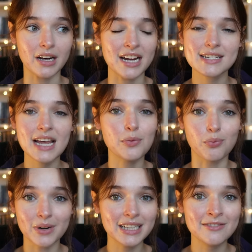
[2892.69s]
I just had a
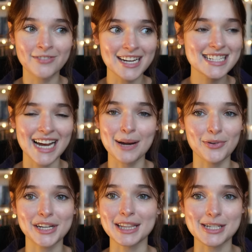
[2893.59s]
really fun time
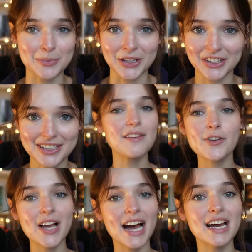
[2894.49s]
reading this book. If
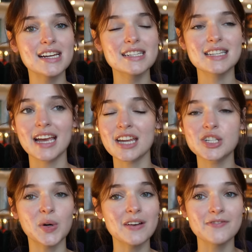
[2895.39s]
you guys
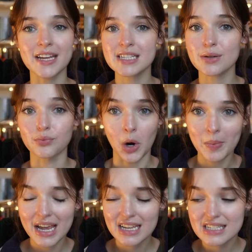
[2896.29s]
enjoy fantasy
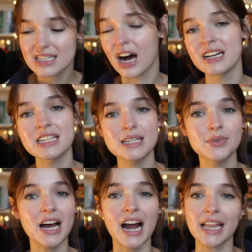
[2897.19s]
romance, honestly
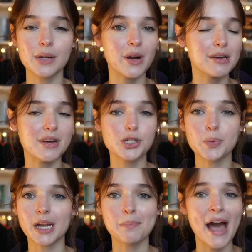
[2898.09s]
would highly recommend you
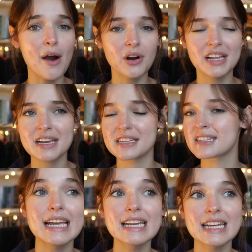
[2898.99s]
pick up
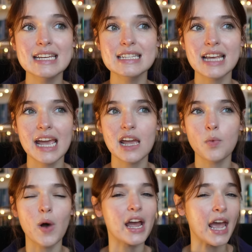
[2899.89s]
Powerless. It is a
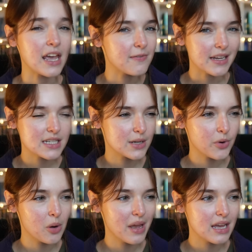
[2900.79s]
YA fantasy
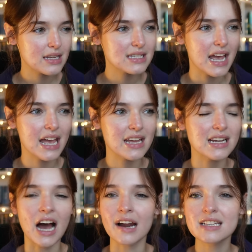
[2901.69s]
romance, and
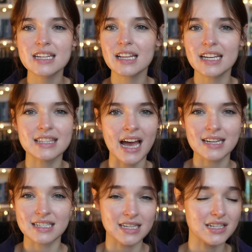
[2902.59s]
honestly, like,
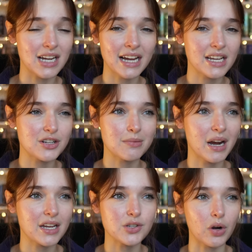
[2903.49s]
that did not hinder
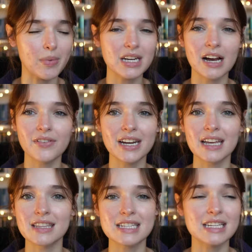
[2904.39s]
my enjoyment of it
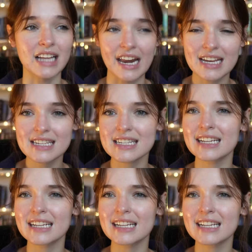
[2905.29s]
in the slightest.